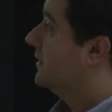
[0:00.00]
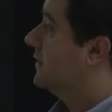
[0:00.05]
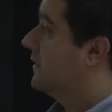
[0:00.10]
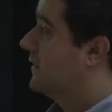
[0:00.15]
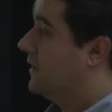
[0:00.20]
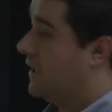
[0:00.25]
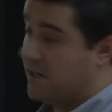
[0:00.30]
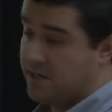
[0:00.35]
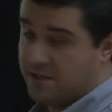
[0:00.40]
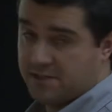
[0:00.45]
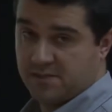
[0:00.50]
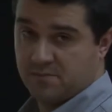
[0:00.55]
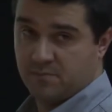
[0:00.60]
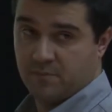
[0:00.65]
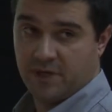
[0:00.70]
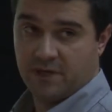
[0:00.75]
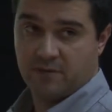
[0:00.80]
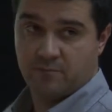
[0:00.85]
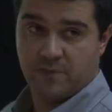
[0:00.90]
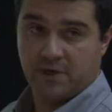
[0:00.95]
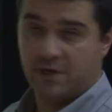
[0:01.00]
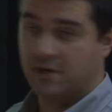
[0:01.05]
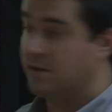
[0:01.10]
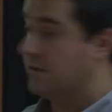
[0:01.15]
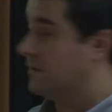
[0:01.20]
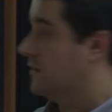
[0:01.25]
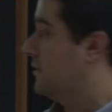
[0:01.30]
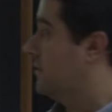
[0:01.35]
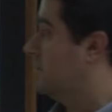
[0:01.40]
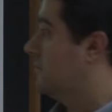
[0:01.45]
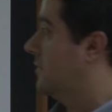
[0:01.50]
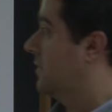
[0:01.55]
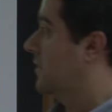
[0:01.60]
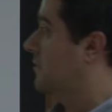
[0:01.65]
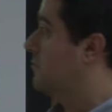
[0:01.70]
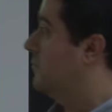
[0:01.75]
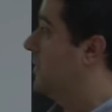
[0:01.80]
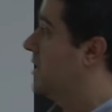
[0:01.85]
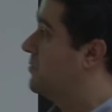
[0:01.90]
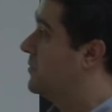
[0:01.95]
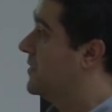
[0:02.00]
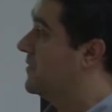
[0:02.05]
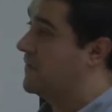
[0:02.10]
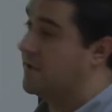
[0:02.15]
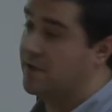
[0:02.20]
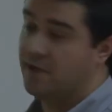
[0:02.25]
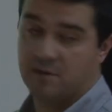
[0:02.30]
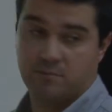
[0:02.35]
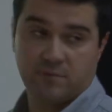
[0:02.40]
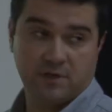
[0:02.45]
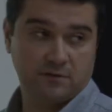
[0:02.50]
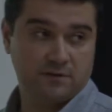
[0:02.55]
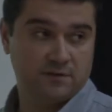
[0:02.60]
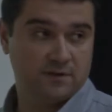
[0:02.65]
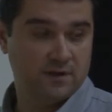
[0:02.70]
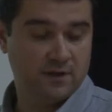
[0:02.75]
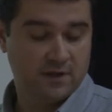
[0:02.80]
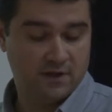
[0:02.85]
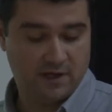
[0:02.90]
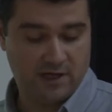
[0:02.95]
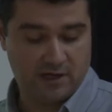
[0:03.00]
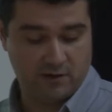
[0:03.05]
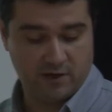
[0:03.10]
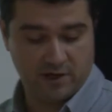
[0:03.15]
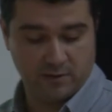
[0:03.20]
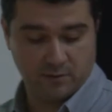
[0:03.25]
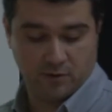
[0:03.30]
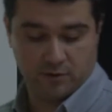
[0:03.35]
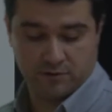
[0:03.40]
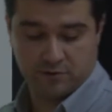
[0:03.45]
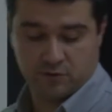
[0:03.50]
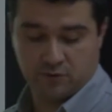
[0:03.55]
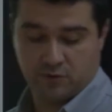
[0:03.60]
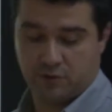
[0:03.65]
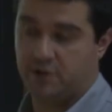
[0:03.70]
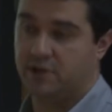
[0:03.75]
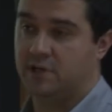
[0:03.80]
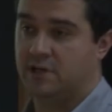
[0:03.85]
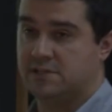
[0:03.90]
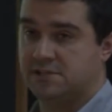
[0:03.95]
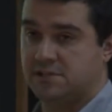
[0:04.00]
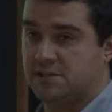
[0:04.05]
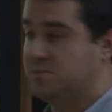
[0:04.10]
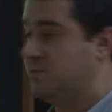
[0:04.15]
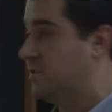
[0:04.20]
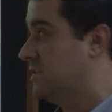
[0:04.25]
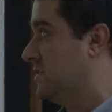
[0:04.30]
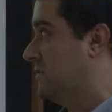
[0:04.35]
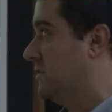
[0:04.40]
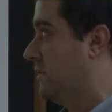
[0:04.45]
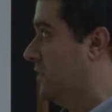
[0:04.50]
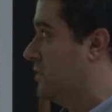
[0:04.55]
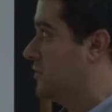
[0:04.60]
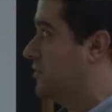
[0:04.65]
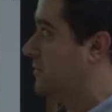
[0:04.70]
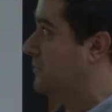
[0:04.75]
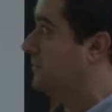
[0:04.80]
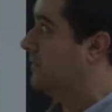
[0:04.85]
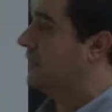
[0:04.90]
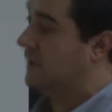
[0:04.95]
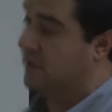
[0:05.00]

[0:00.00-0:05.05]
cars made me think about how I'm going to organize this presentation.